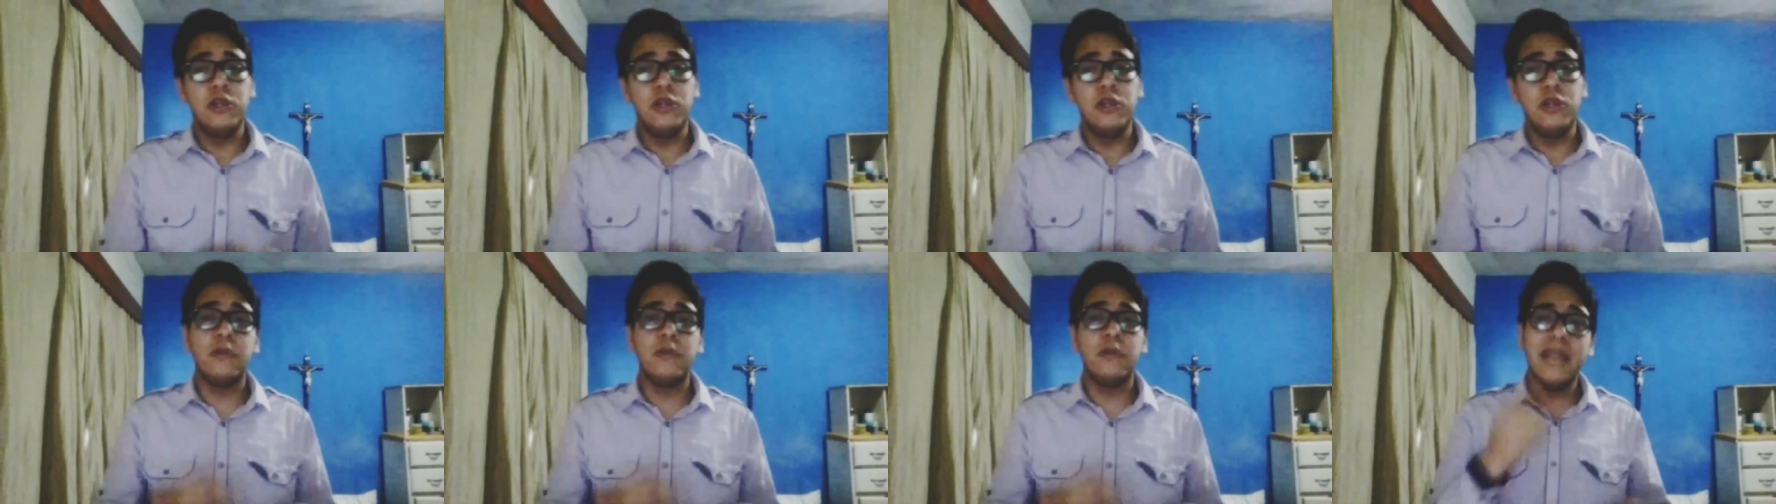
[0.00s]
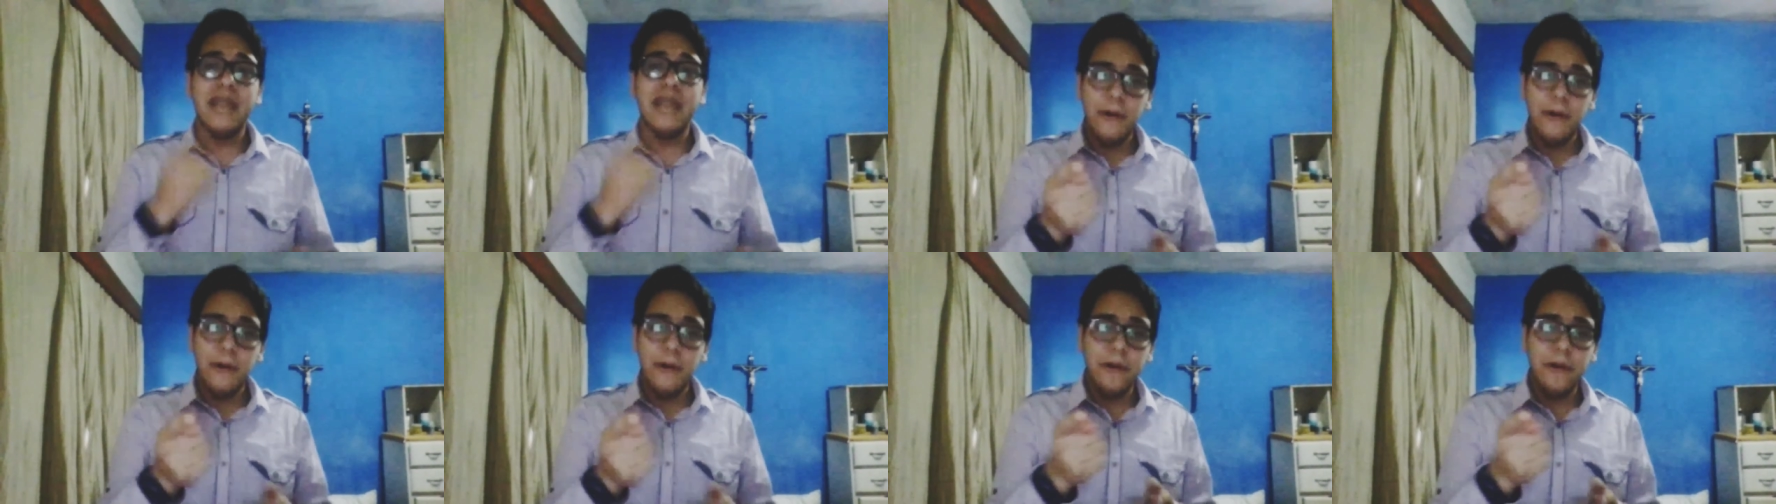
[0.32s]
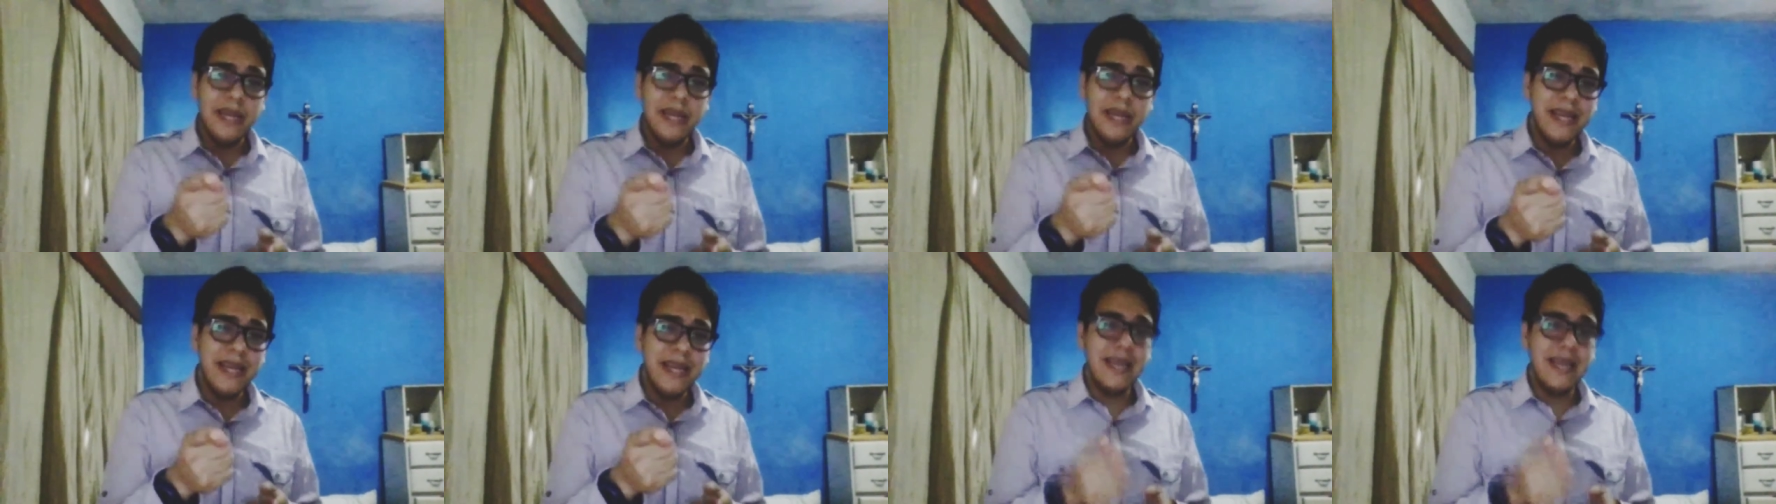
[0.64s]
your
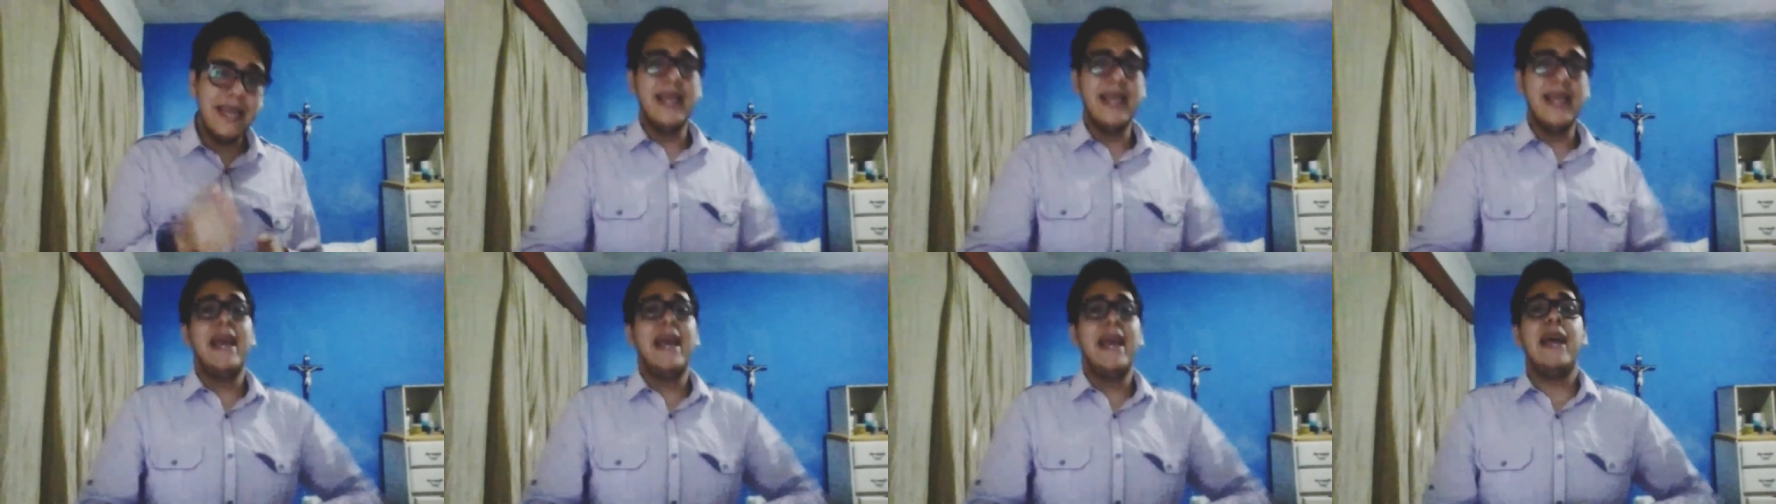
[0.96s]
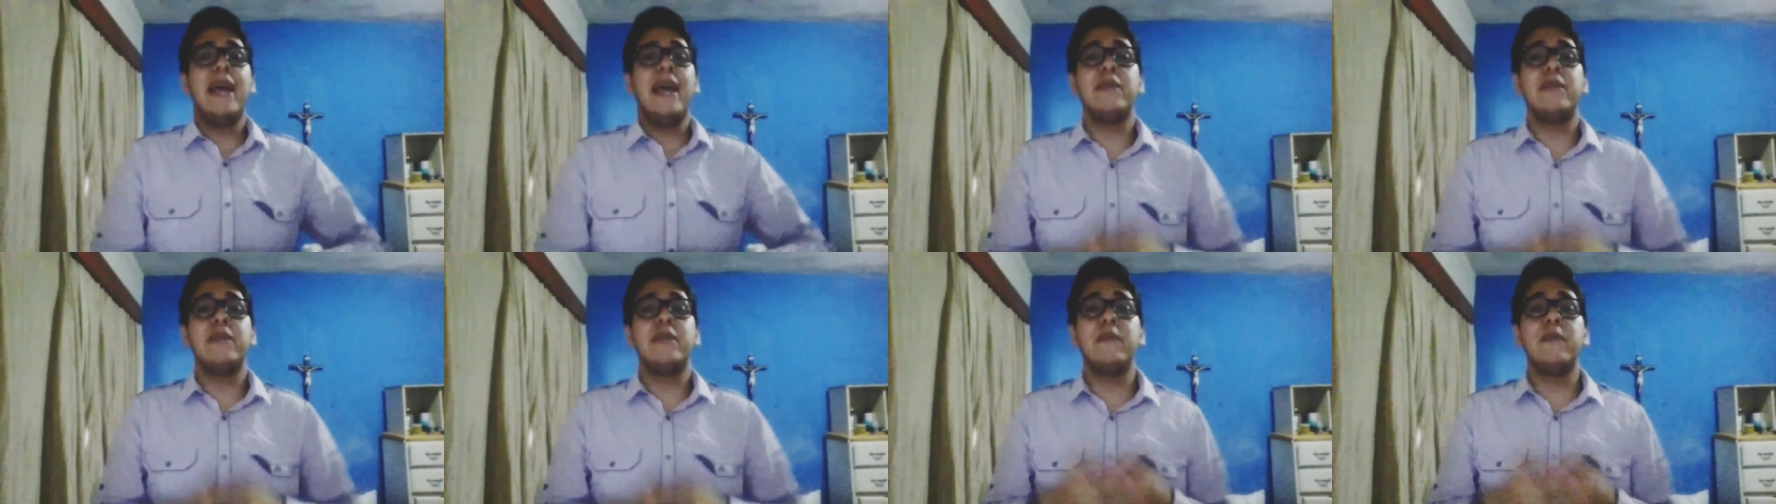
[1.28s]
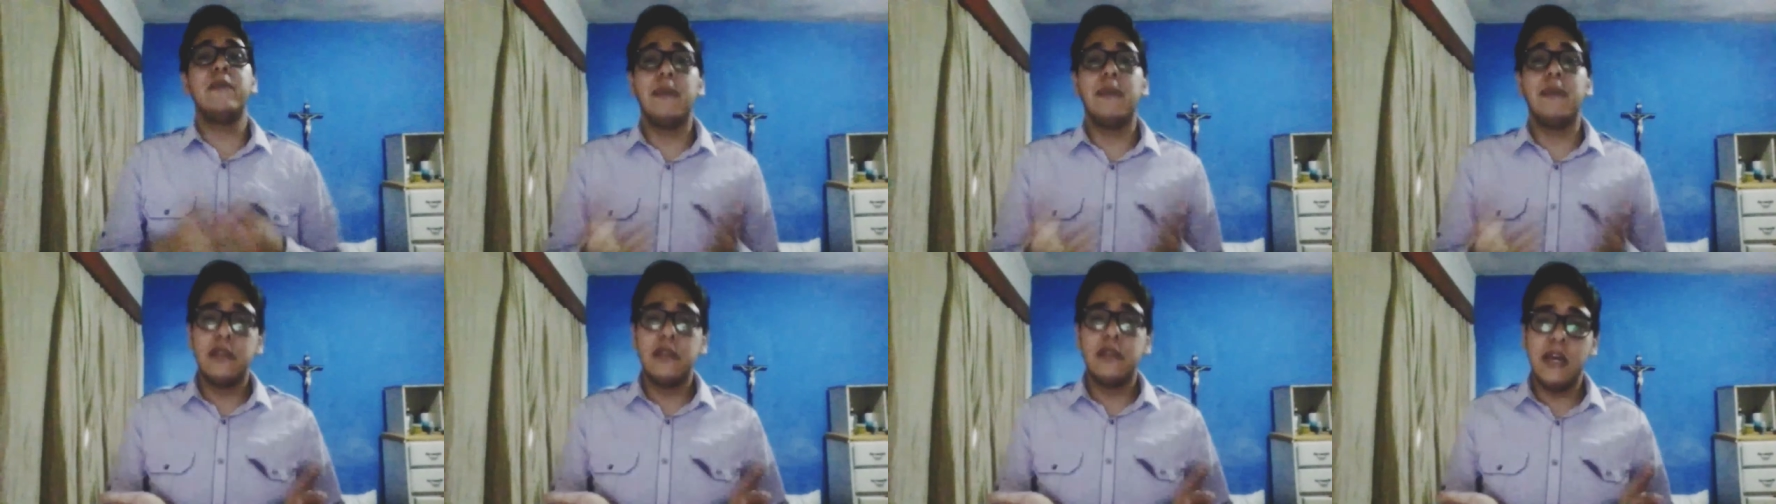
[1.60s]
security and
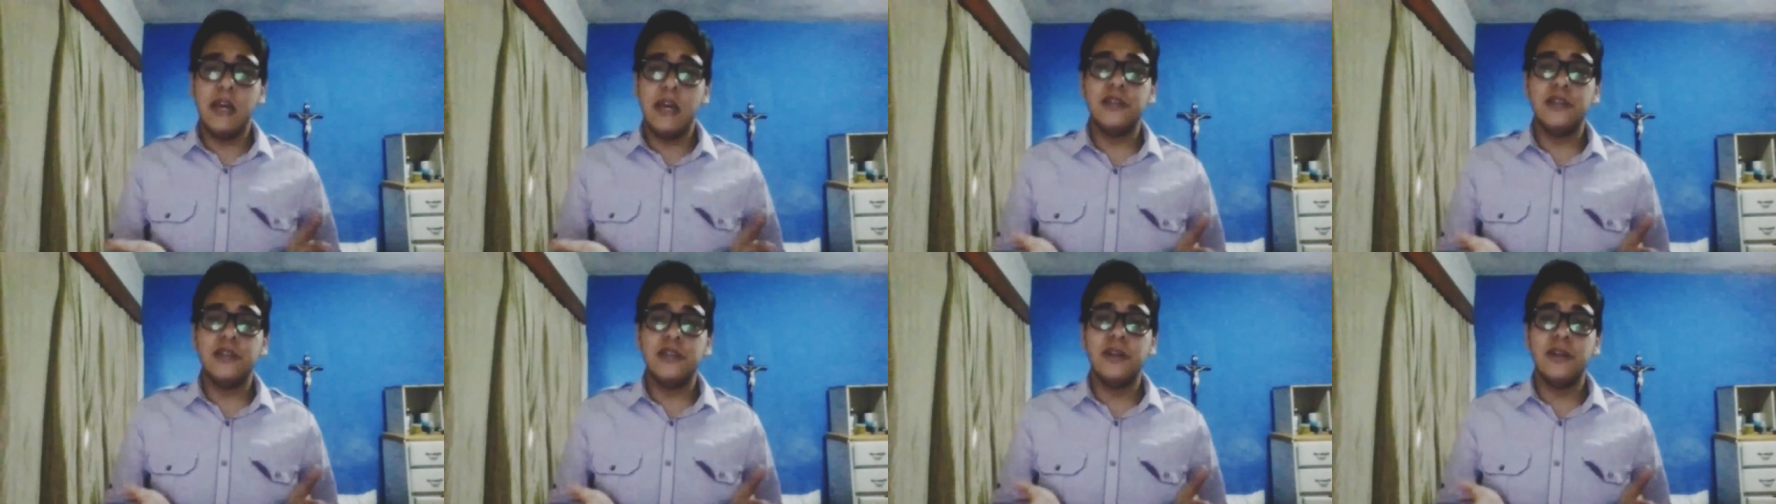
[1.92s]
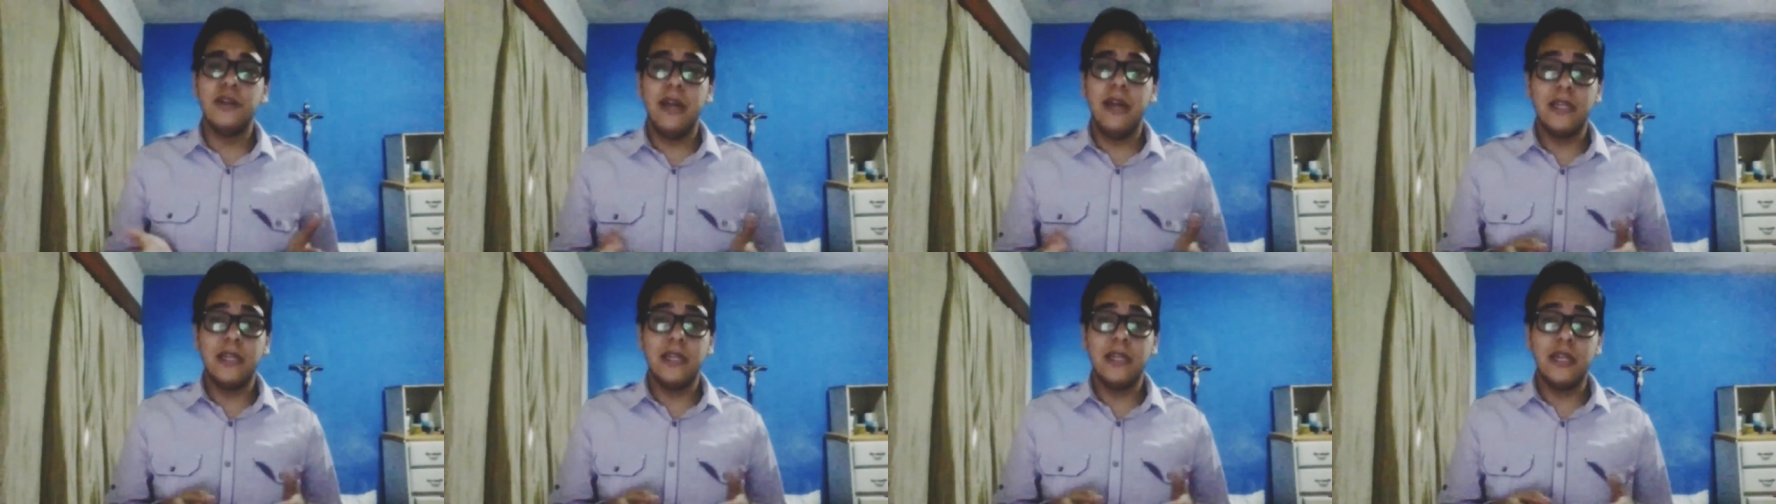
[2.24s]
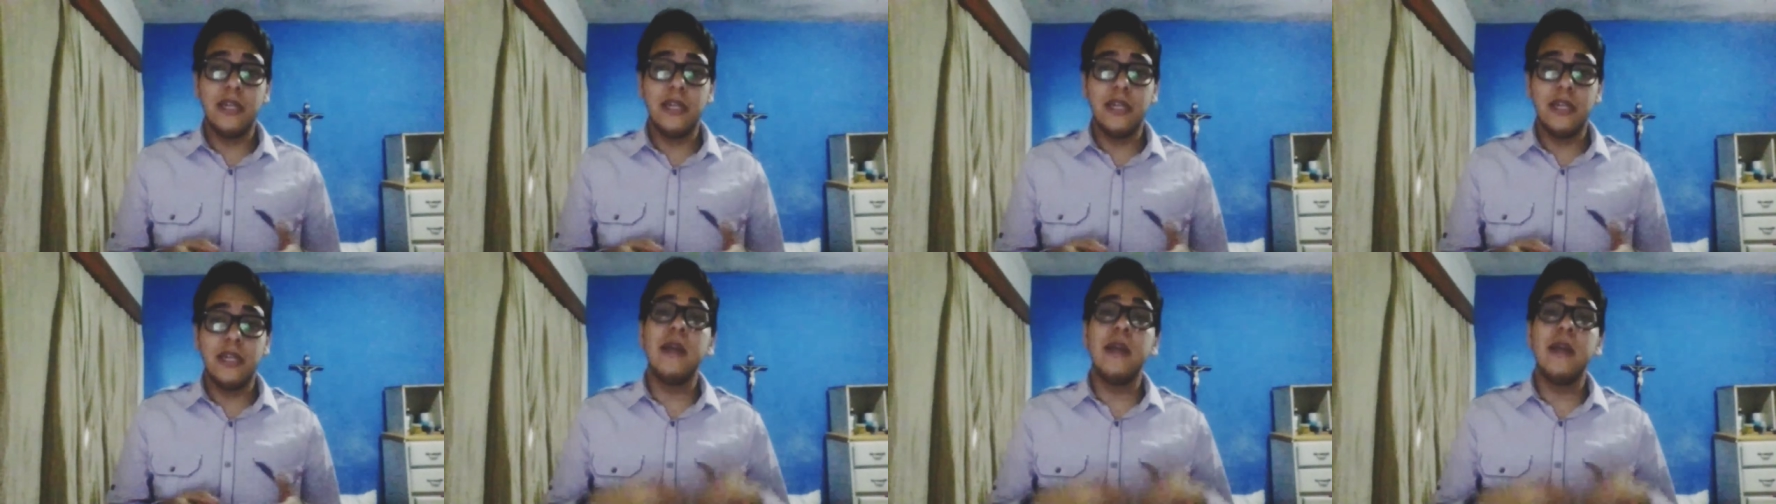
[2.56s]
situation and
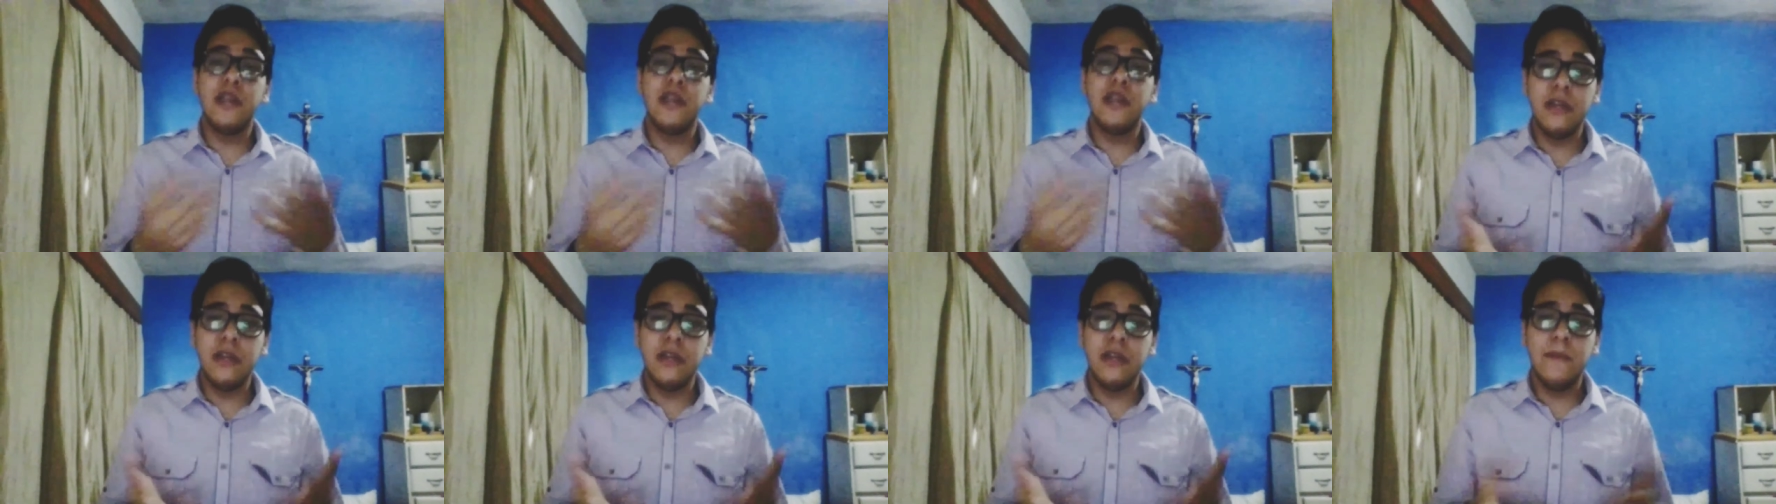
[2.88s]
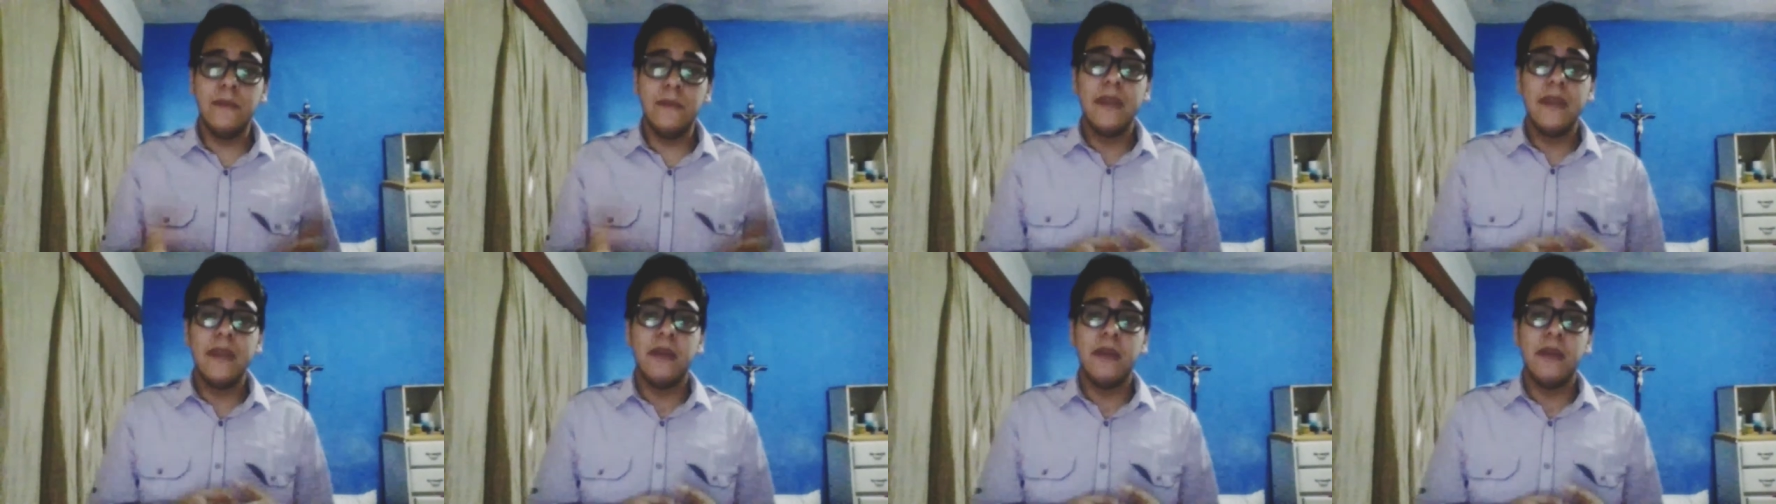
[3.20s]
situation